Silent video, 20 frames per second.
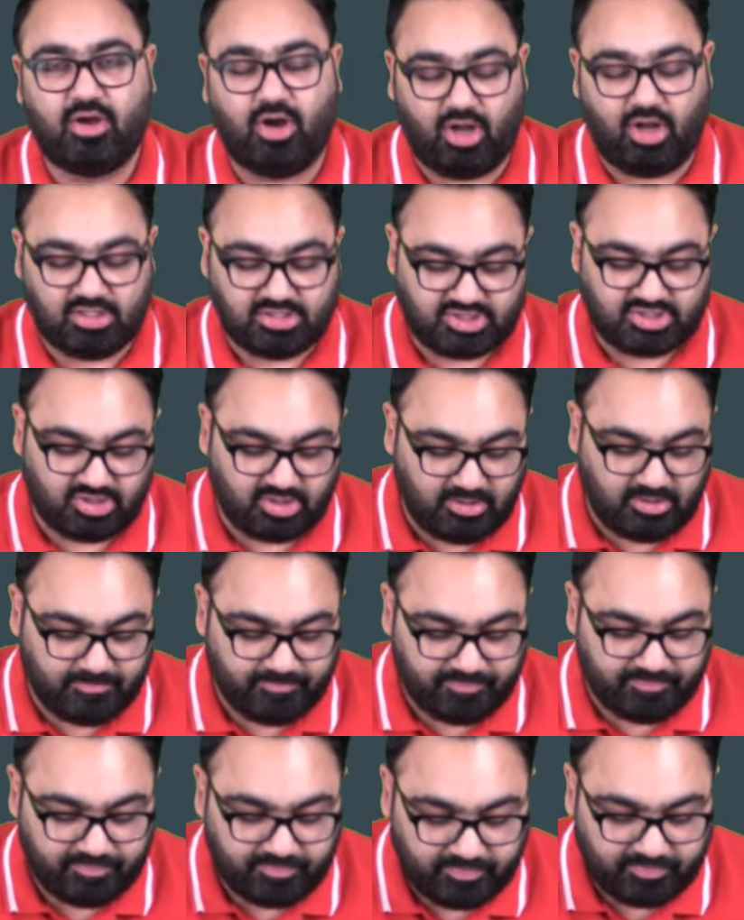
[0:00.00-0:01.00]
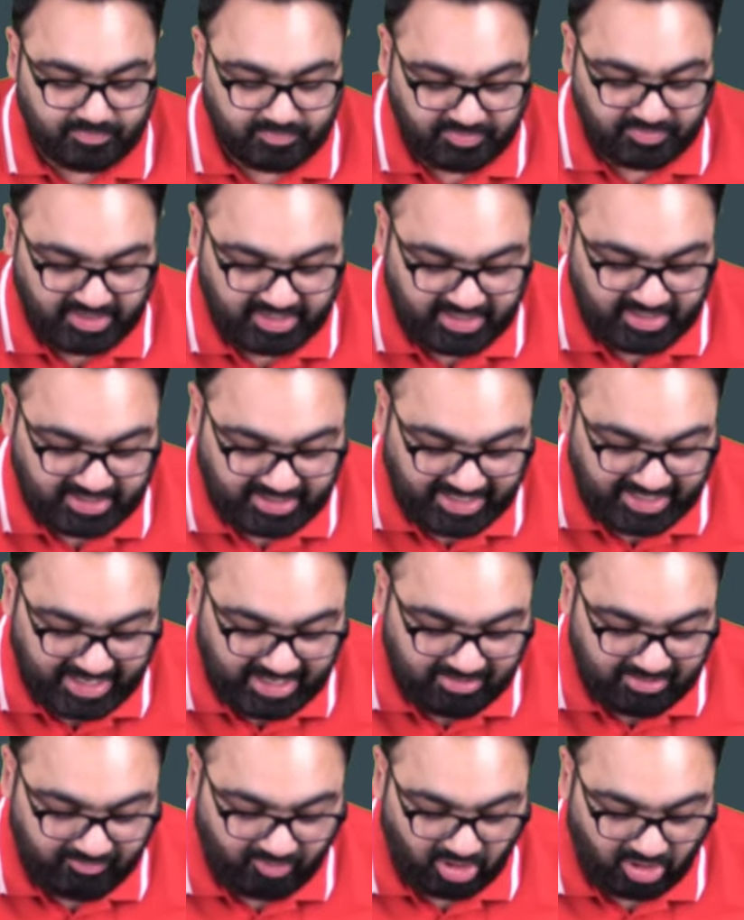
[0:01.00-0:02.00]
Also, they
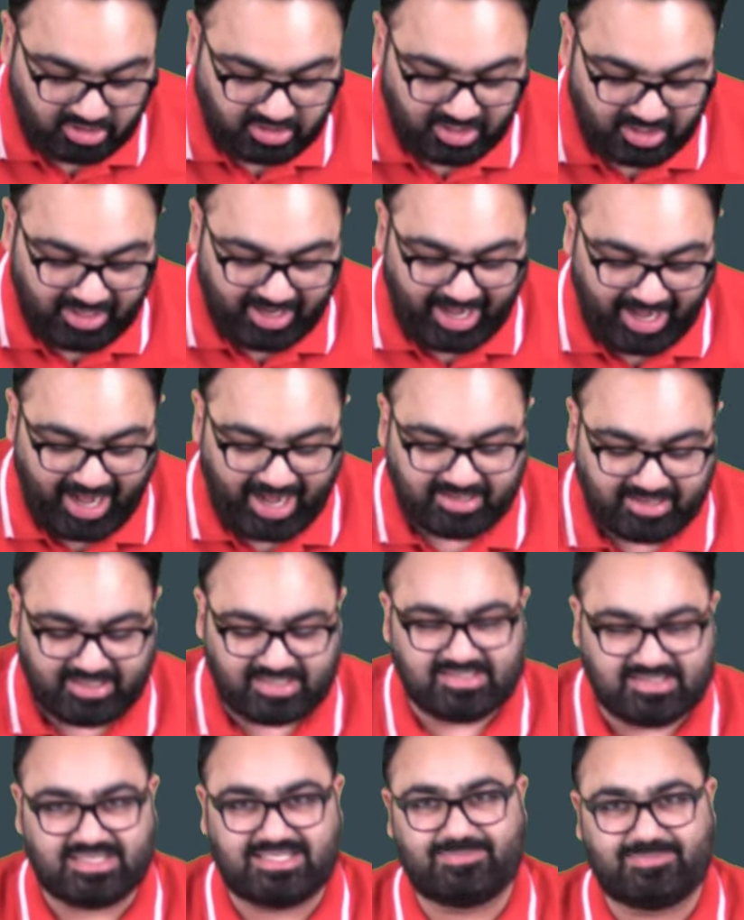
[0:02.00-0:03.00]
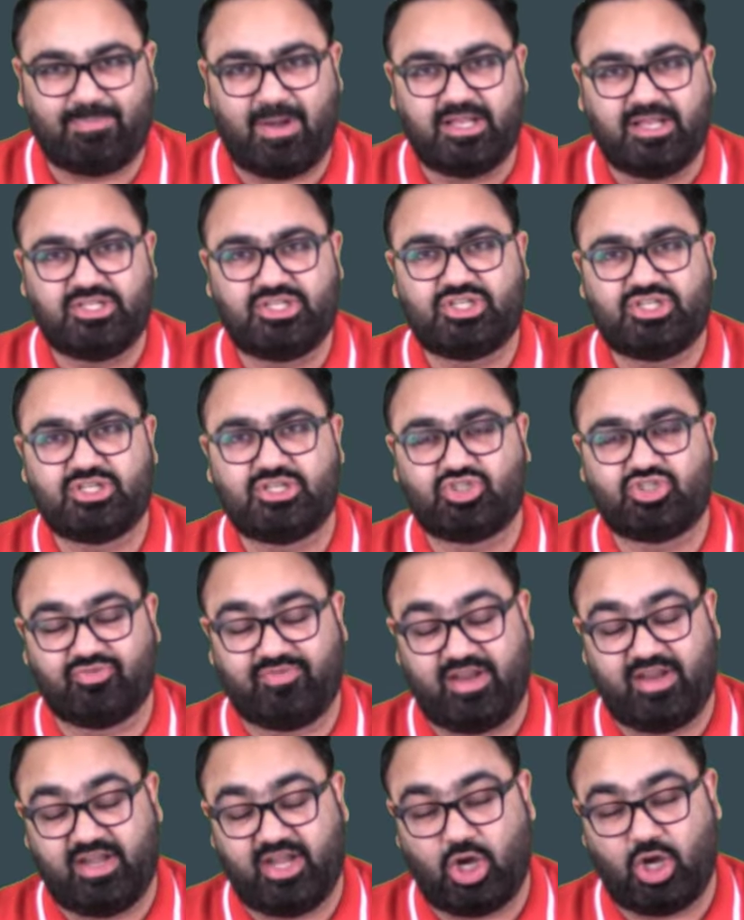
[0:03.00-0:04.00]
retain water, act as a sponge, so
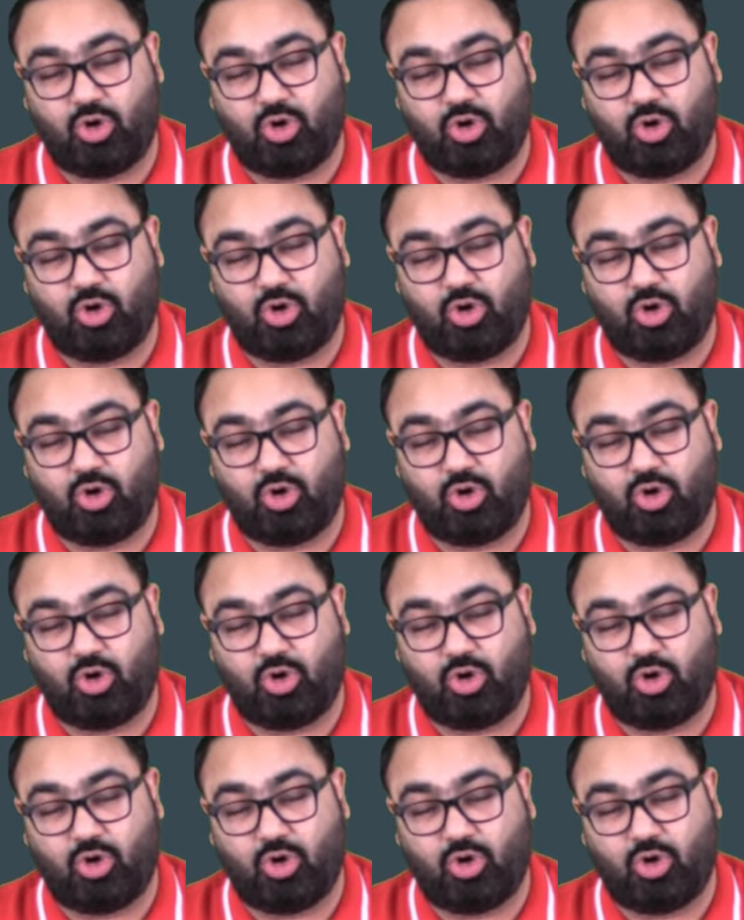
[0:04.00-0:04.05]
when